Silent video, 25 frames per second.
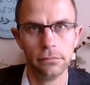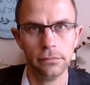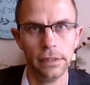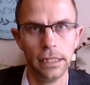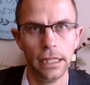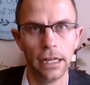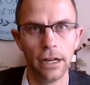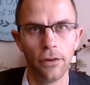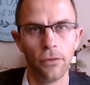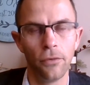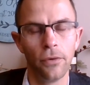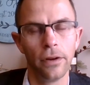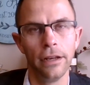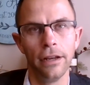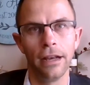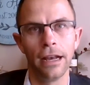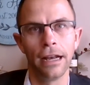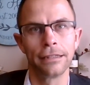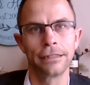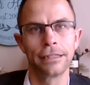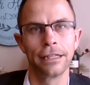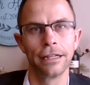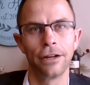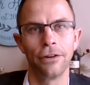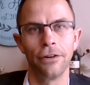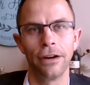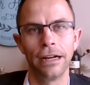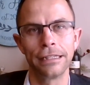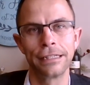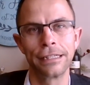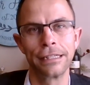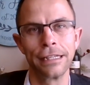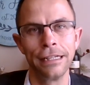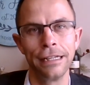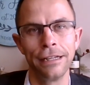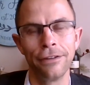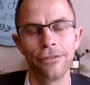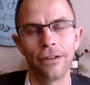you know, when you ask the
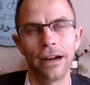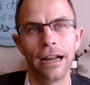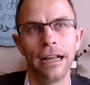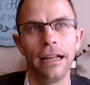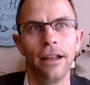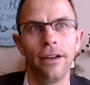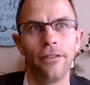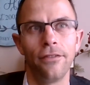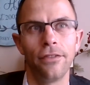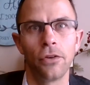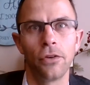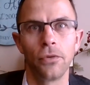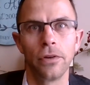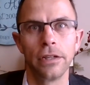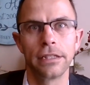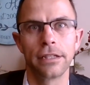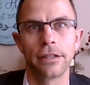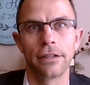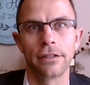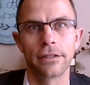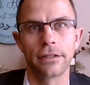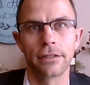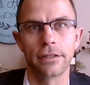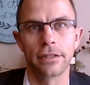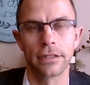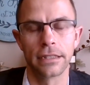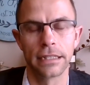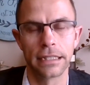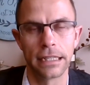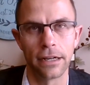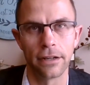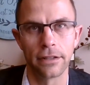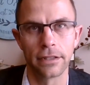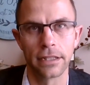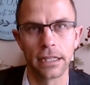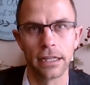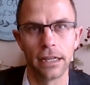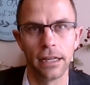question, right, if the researcher just
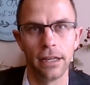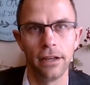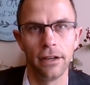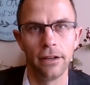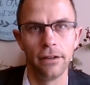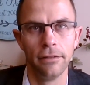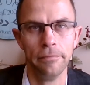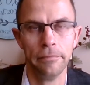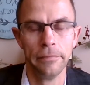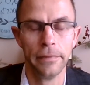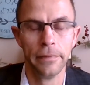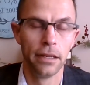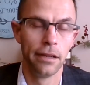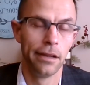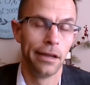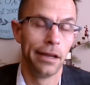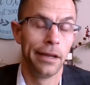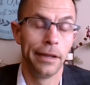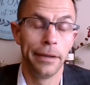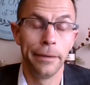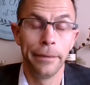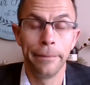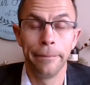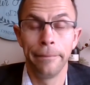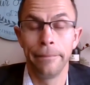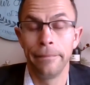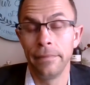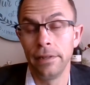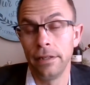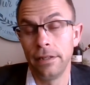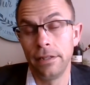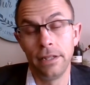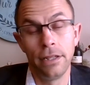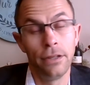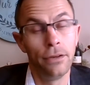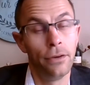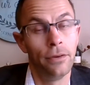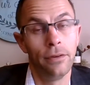stares at you,
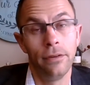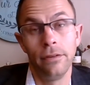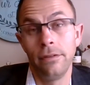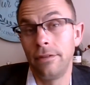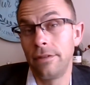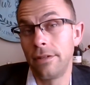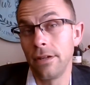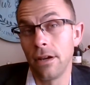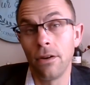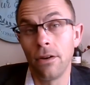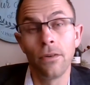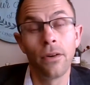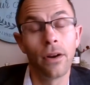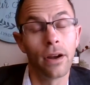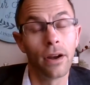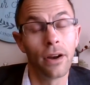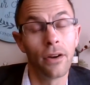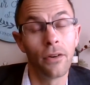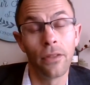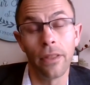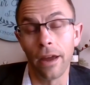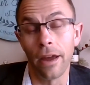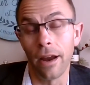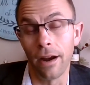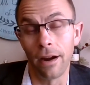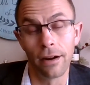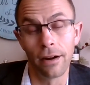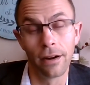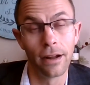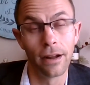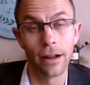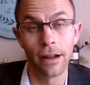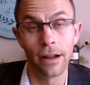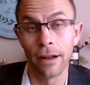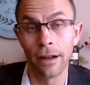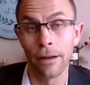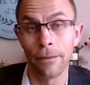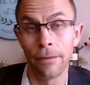dude, don't go there.
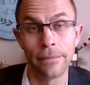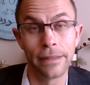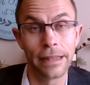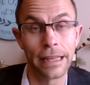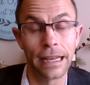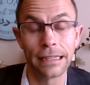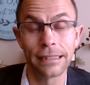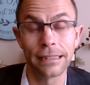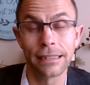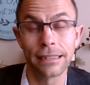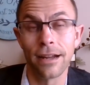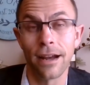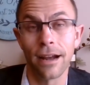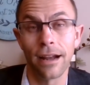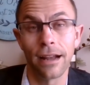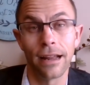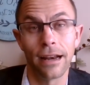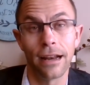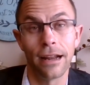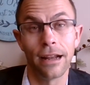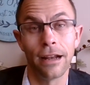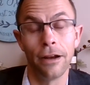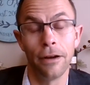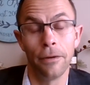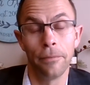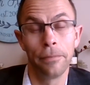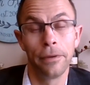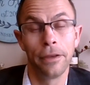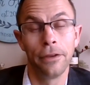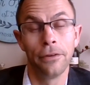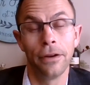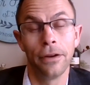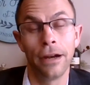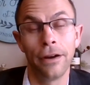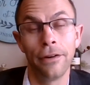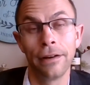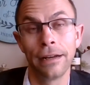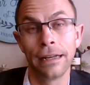That's not going to help
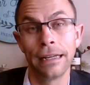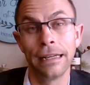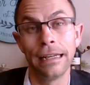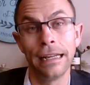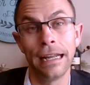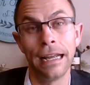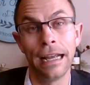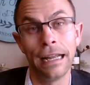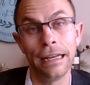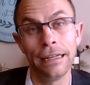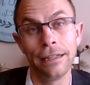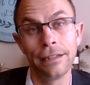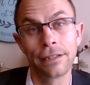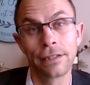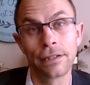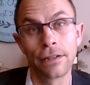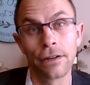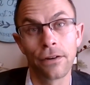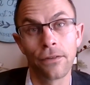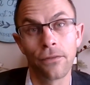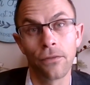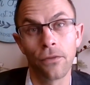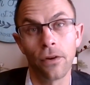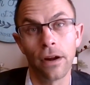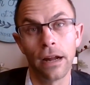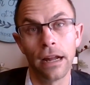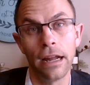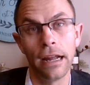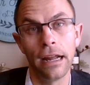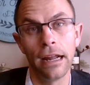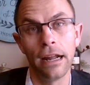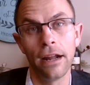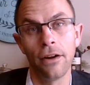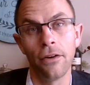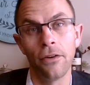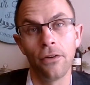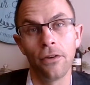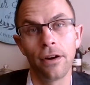you out in any sort of
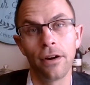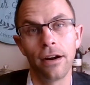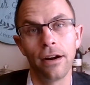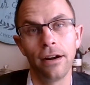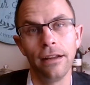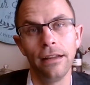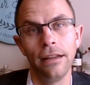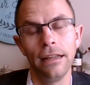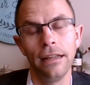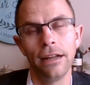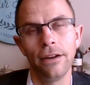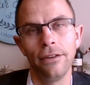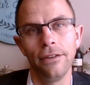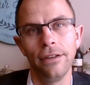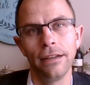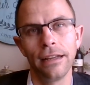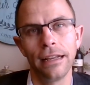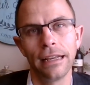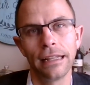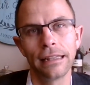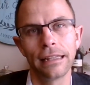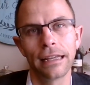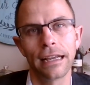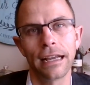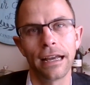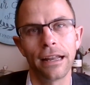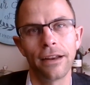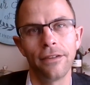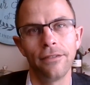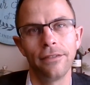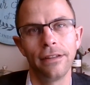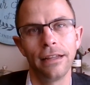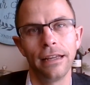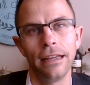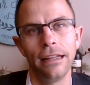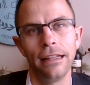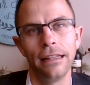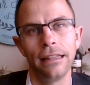way. Or, you know, you get the kind of
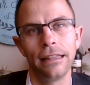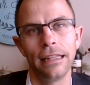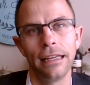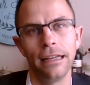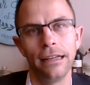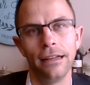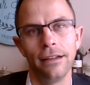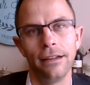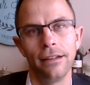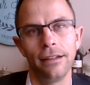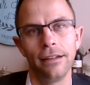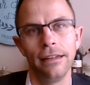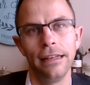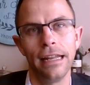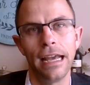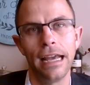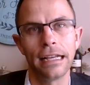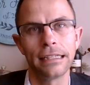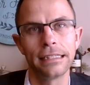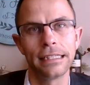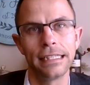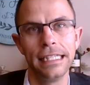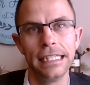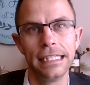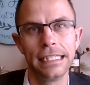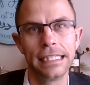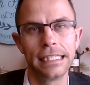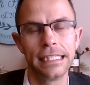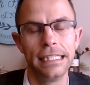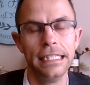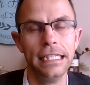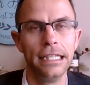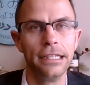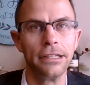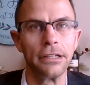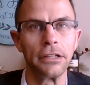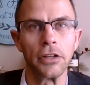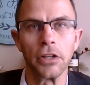the nasty
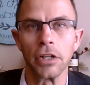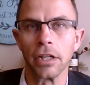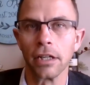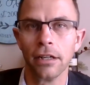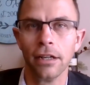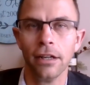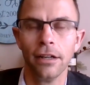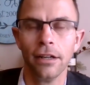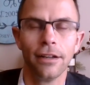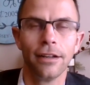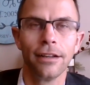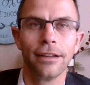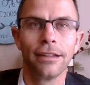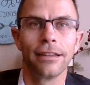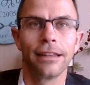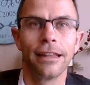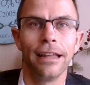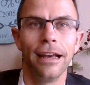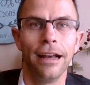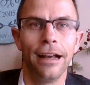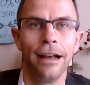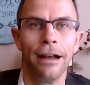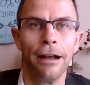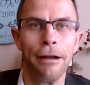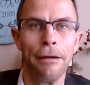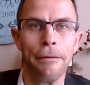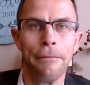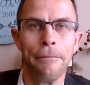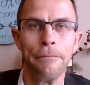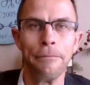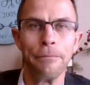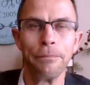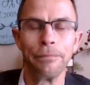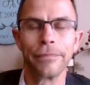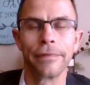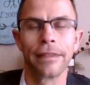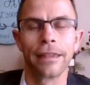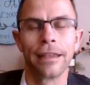sneer,
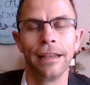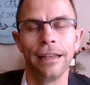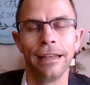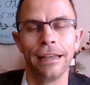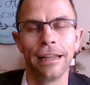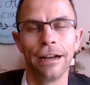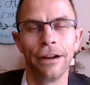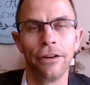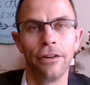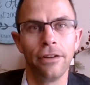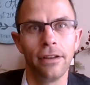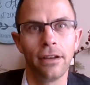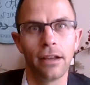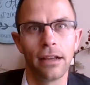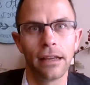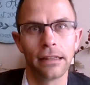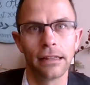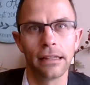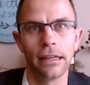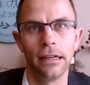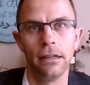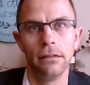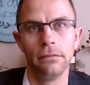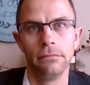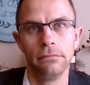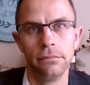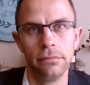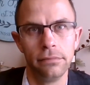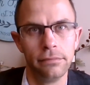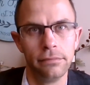you know, you get that,